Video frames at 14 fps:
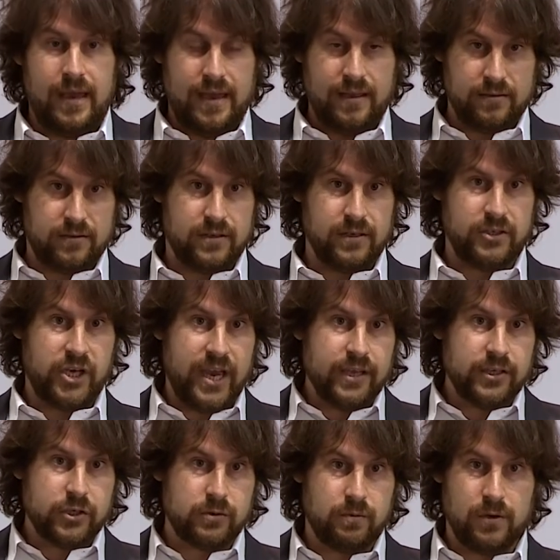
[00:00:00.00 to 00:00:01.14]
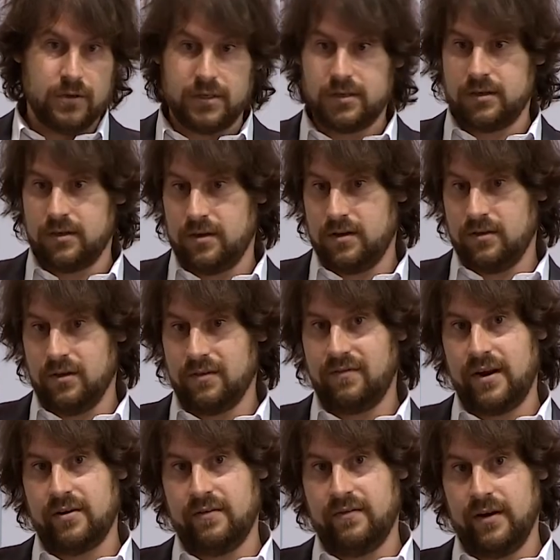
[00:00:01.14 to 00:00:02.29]
And the change was uh, not
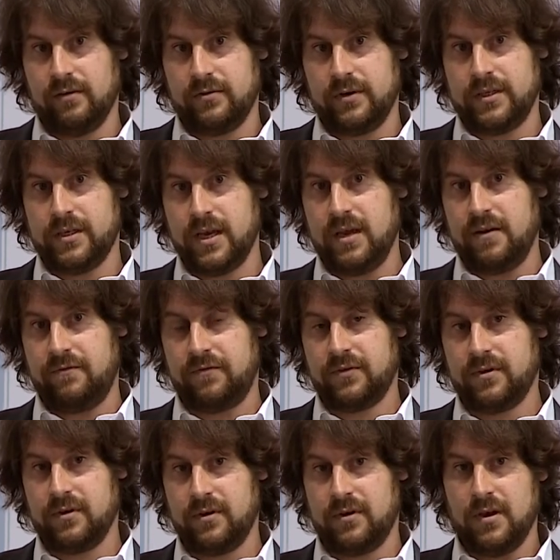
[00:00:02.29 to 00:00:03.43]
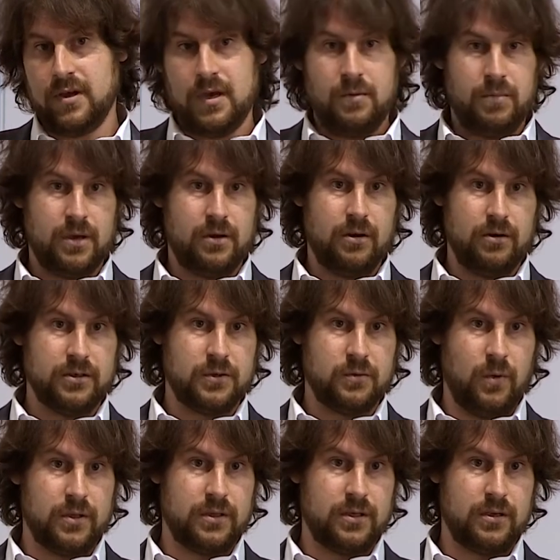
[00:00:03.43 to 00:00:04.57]
very well received, uh, because
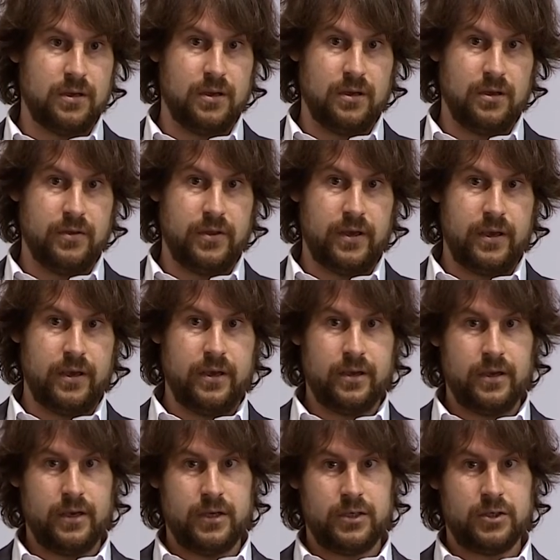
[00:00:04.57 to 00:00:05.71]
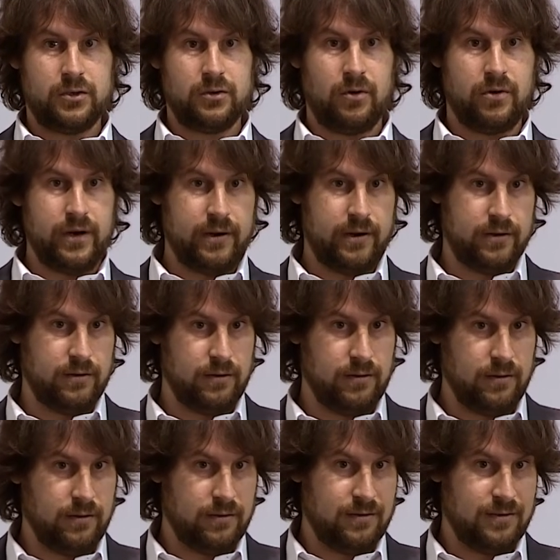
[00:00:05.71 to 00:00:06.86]
what uh, the
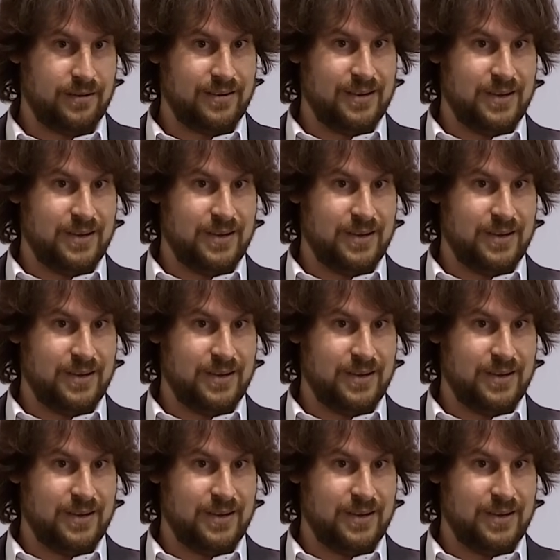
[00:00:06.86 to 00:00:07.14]
historical